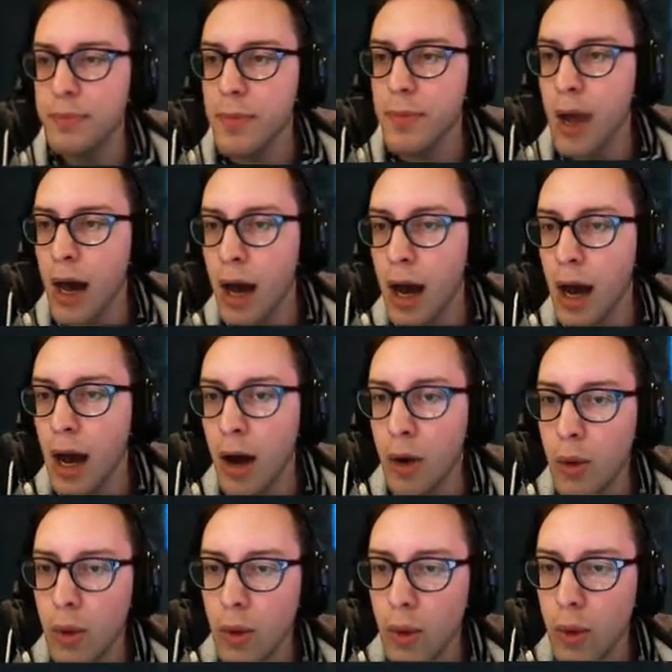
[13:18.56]

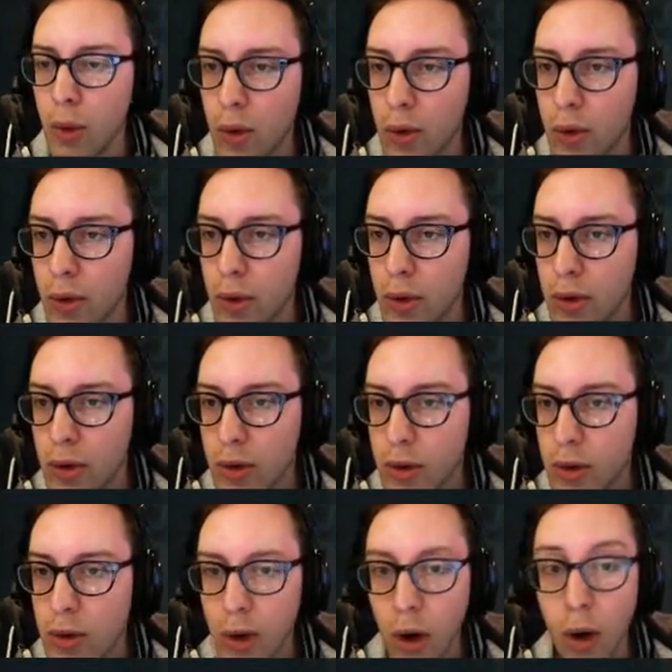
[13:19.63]
Ooh.
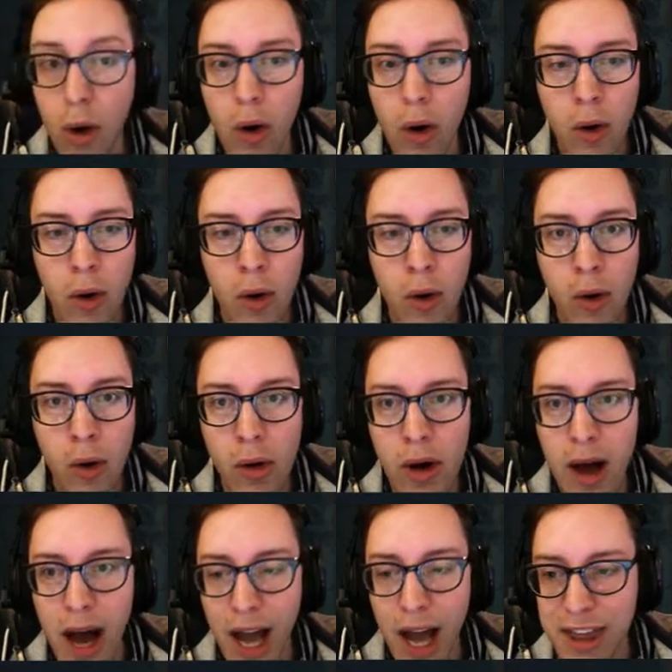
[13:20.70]
Oh.
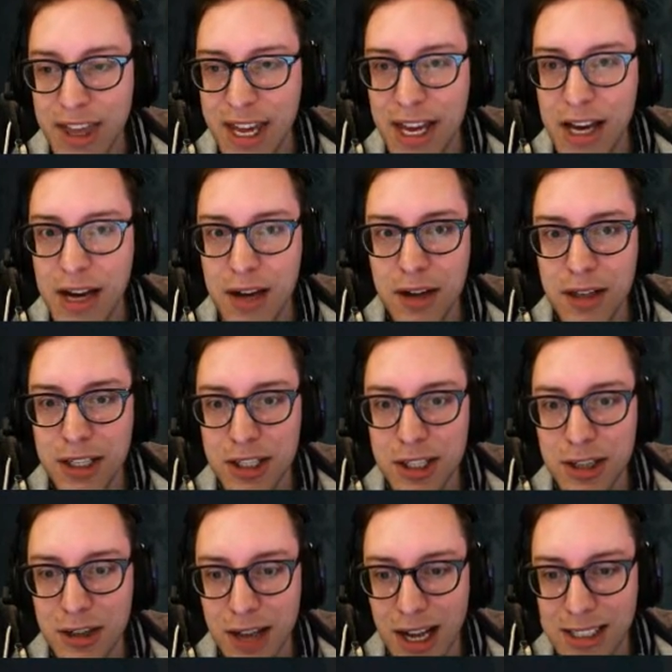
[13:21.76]
I think Collision
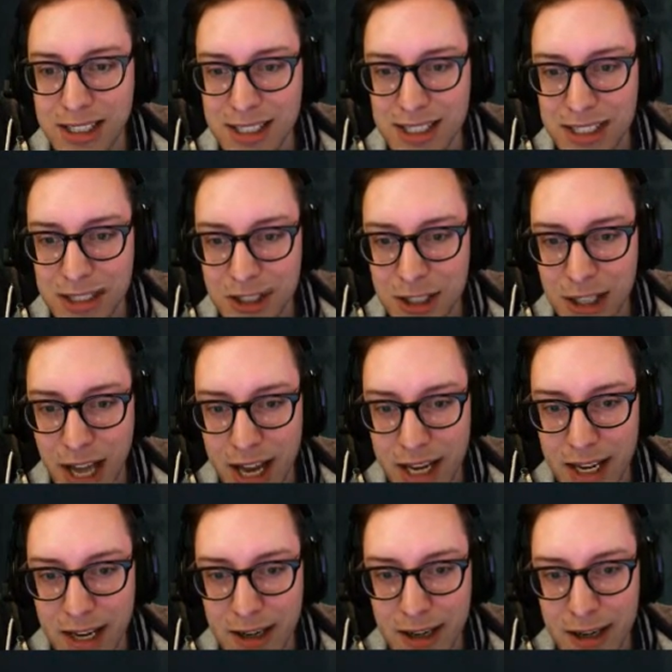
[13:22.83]
Colossus is our take
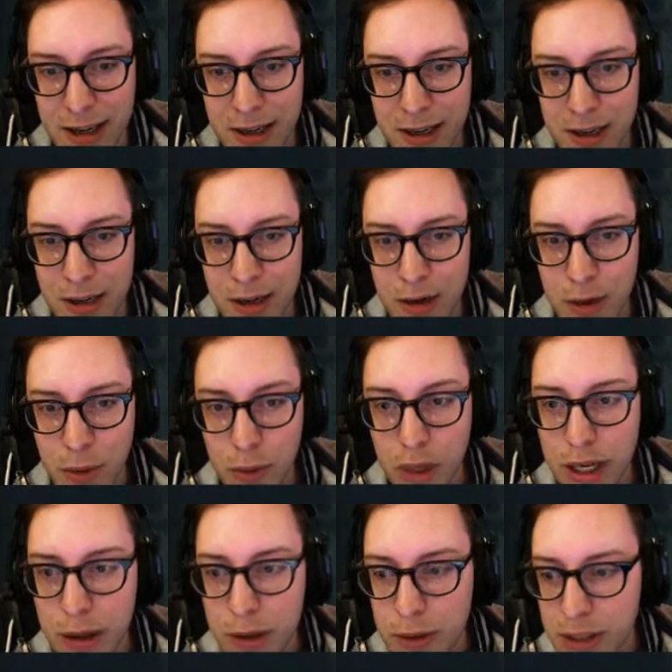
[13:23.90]
here.
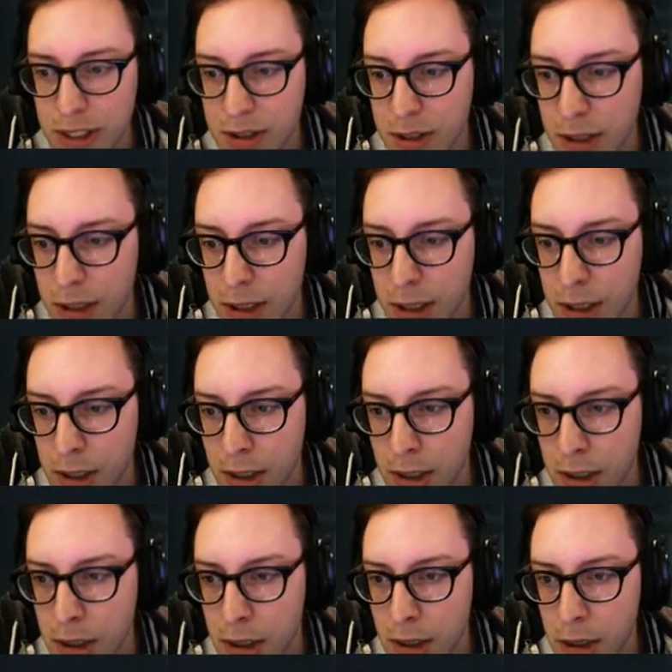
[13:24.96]
Recluse is good.
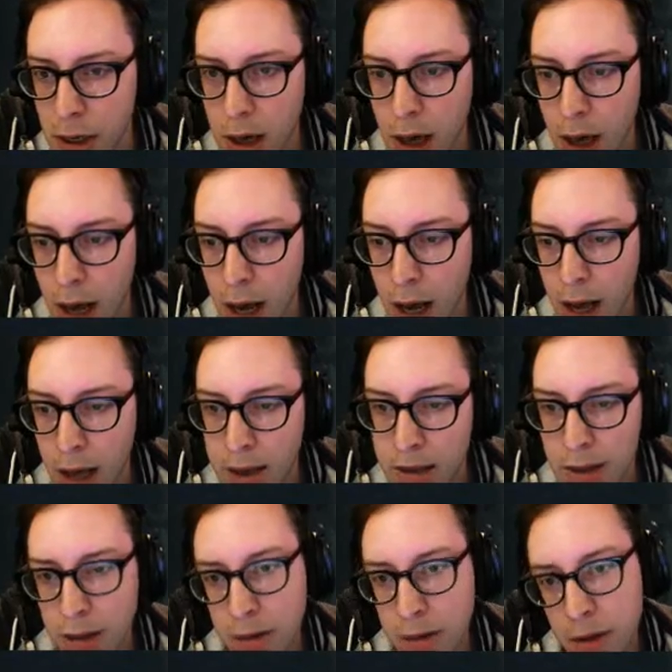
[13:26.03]

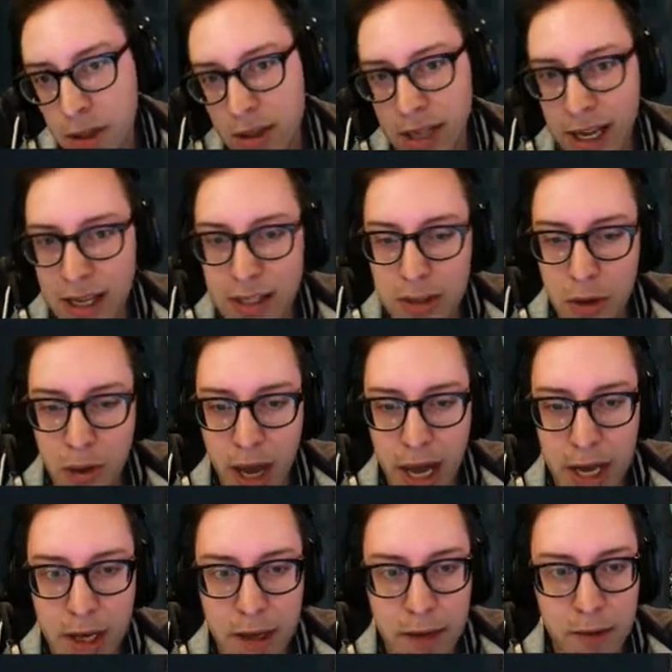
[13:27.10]
Guildgate is okay.
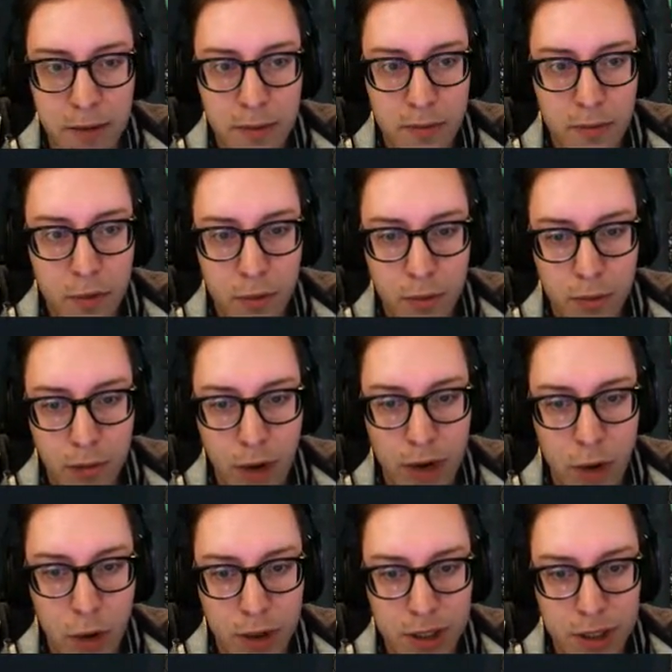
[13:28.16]

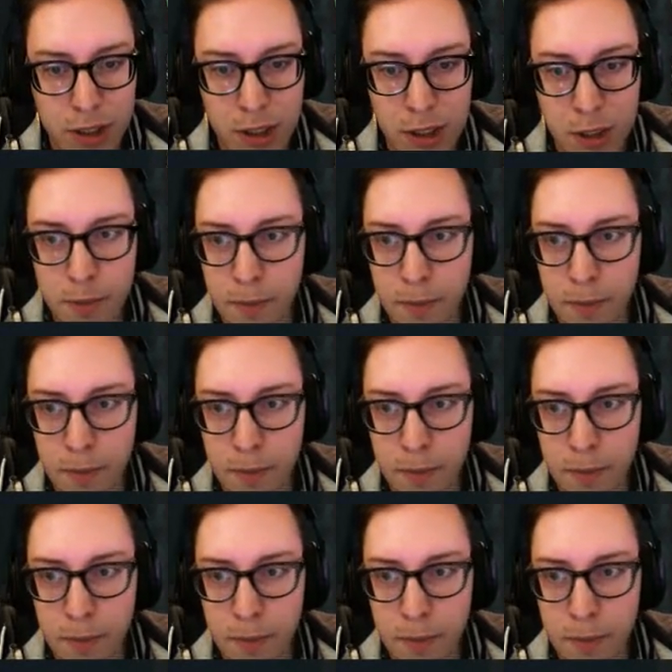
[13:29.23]
Renthorn is good.